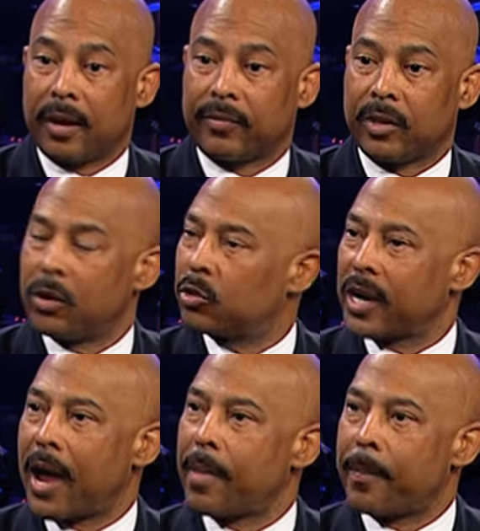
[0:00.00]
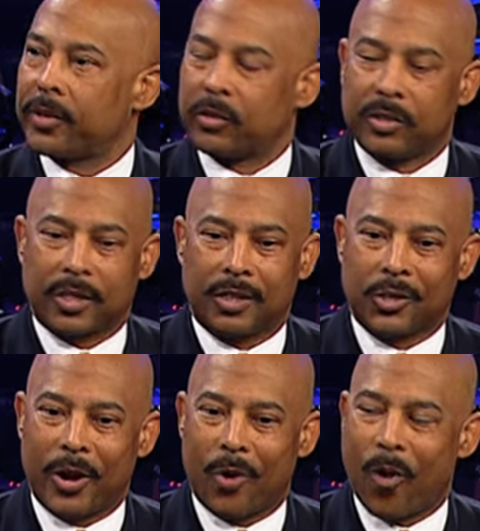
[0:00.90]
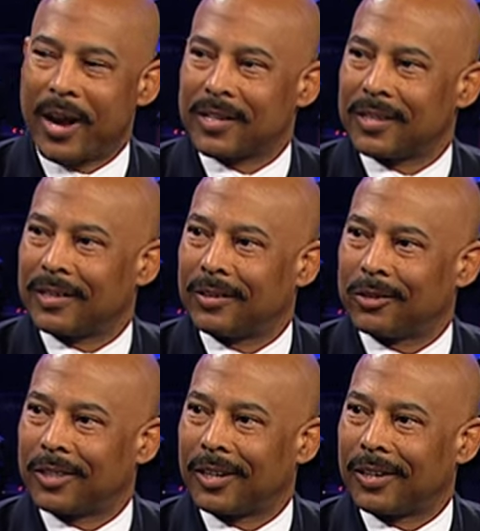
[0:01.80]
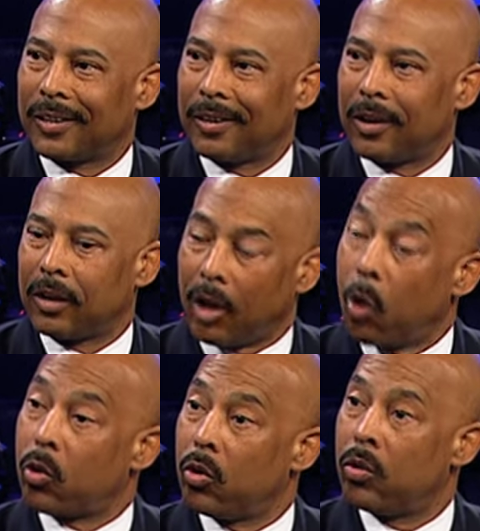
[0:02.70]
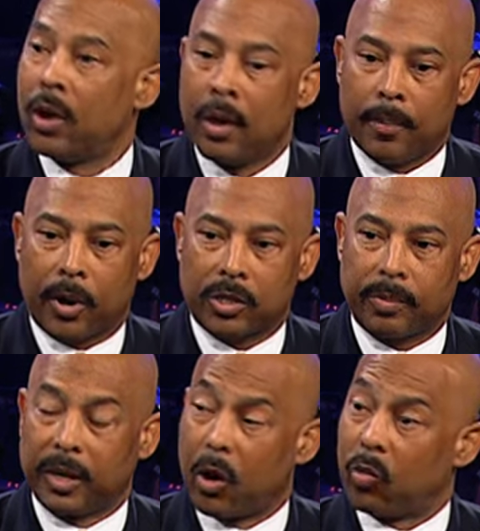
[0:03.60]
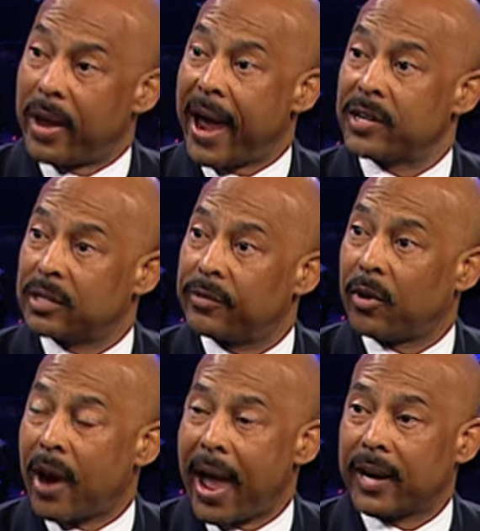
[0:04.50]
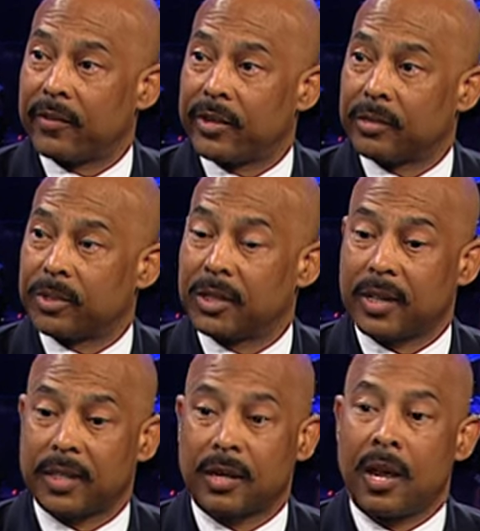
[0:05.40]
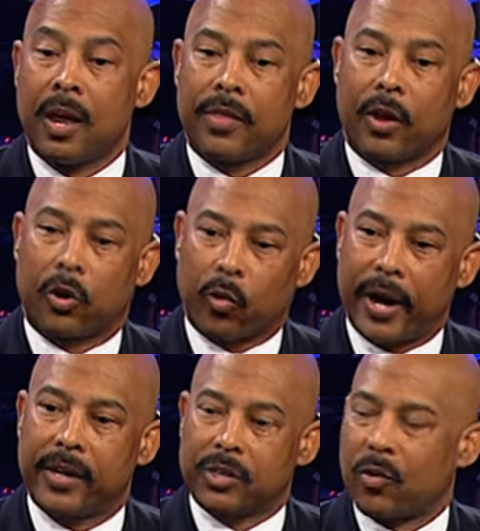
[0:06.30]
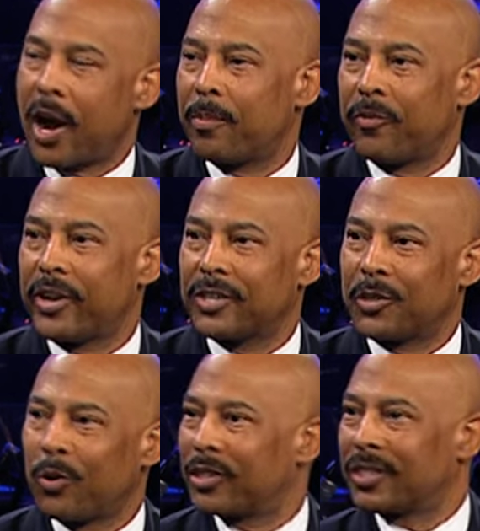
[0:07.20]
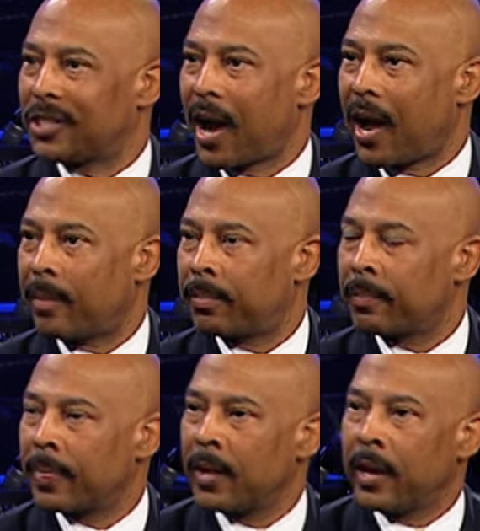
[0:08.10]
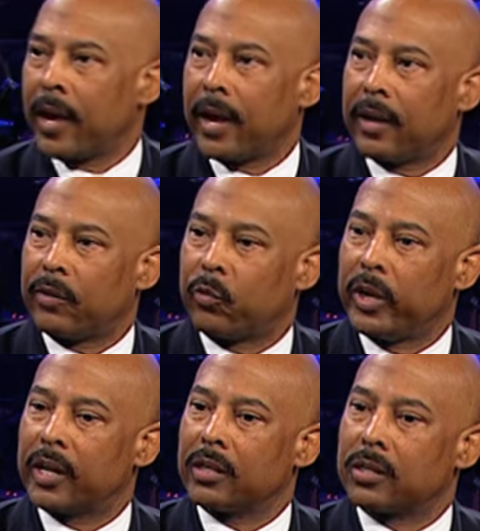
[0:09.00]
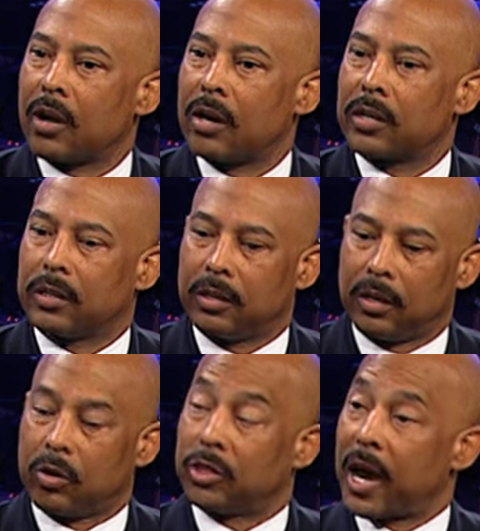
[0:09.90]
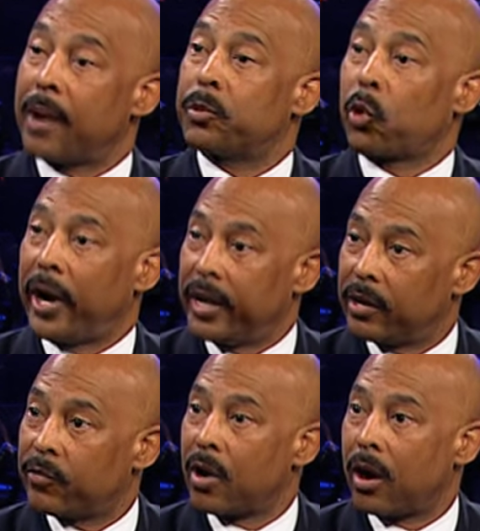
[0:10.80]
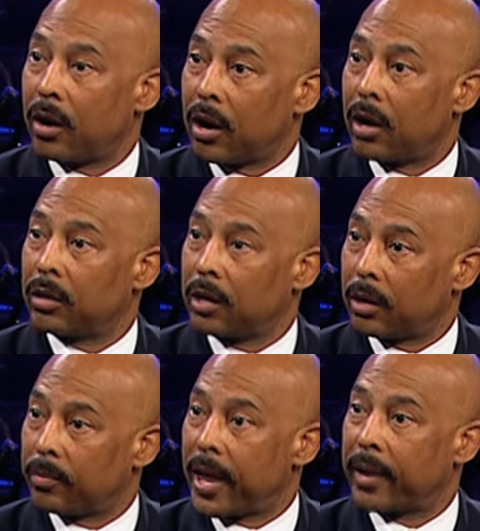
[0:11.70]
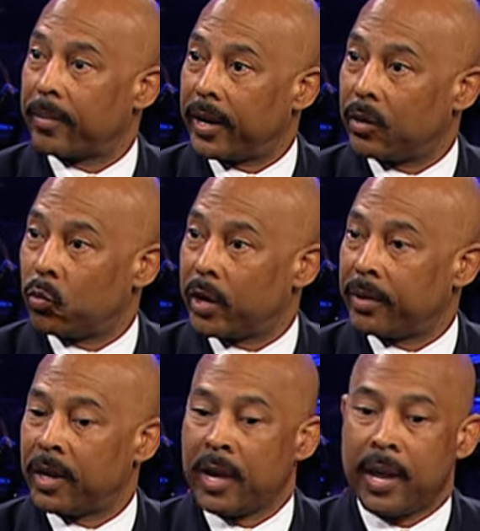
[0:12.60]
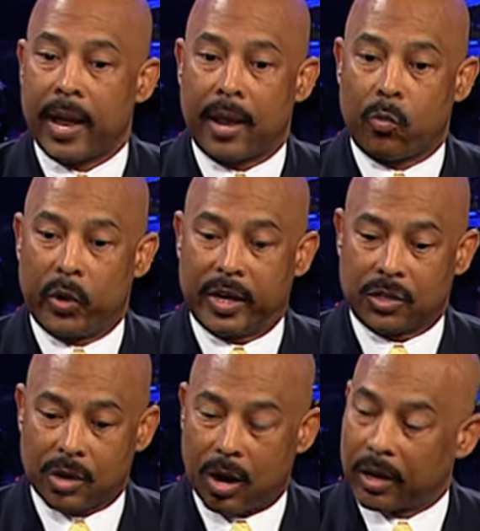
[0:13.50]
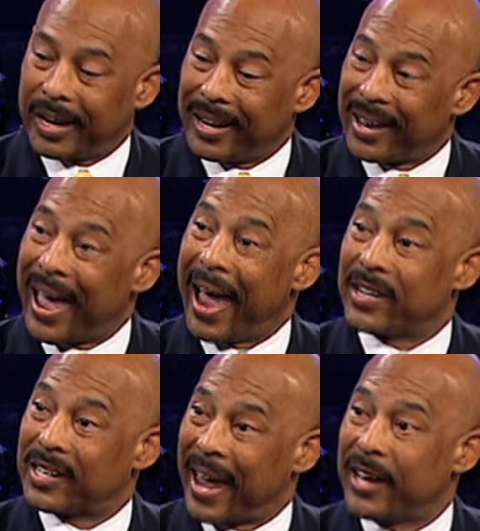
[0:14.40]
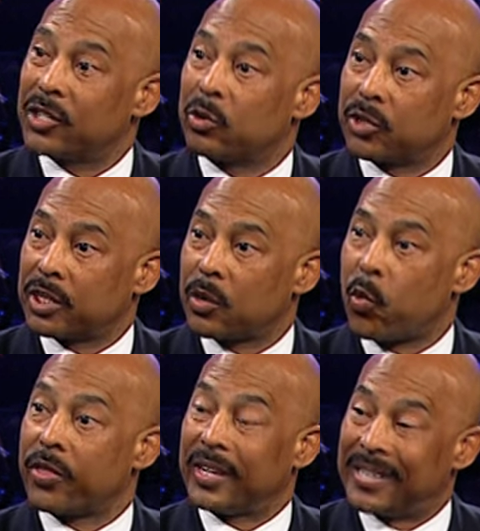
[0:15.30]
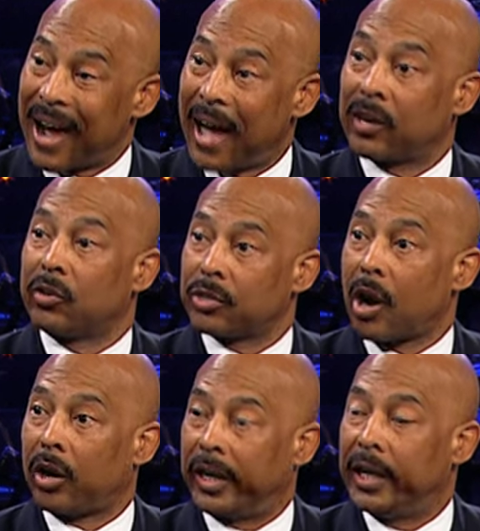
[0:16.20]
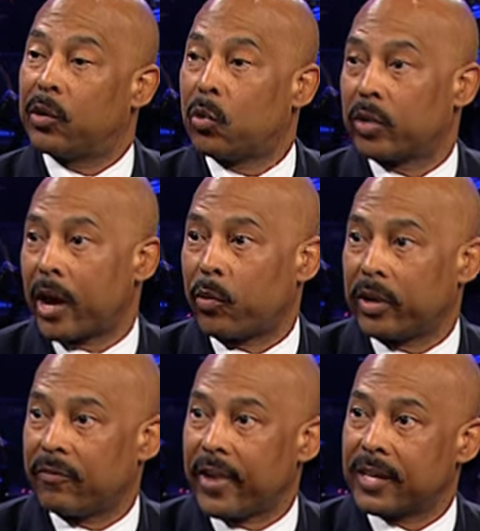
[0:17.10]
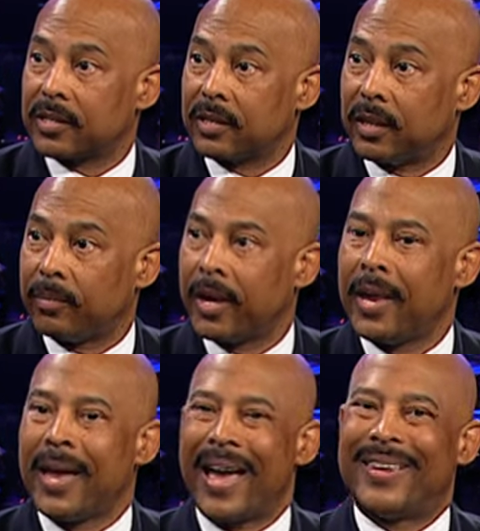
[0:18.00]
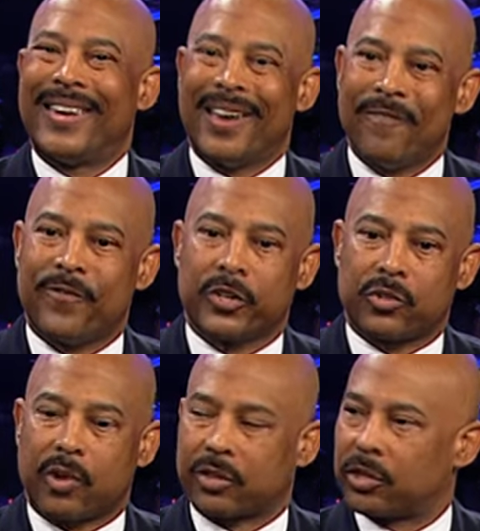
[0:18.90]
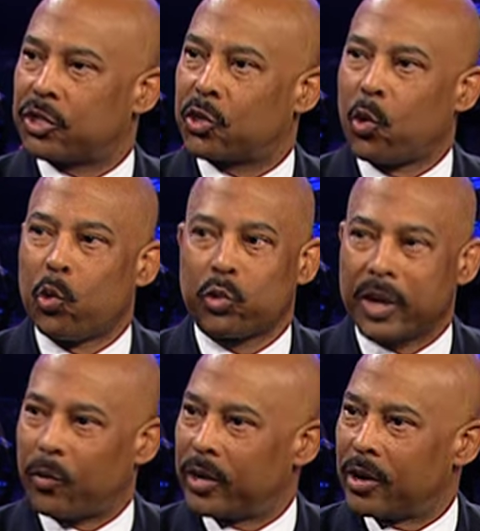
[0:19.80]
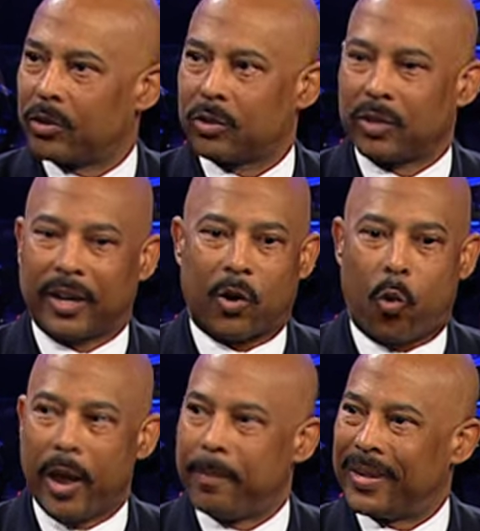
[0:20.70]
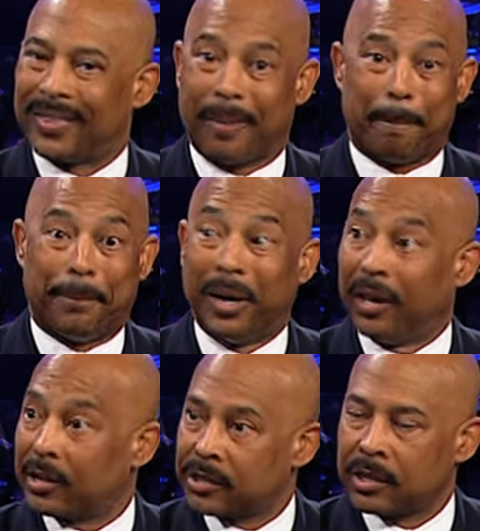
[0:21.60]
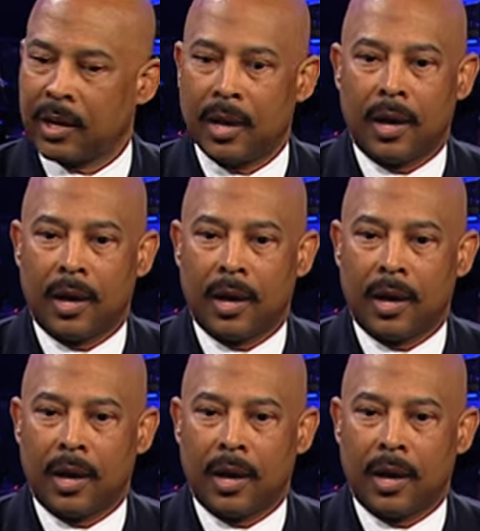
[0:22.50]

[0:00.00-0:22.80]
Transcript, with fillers: if there are no job opportunities, JoAnn Watson, who's a, a local person but known nationally for activism, she says the greatest crime prevention tool is a job. Mm. And if we could start to, you know, job training for our, our young black men and women, and we can start getting the educational system where the dollars are equal that we invest in them, and the infrastructure, the schools that we go to, the equipment, the books.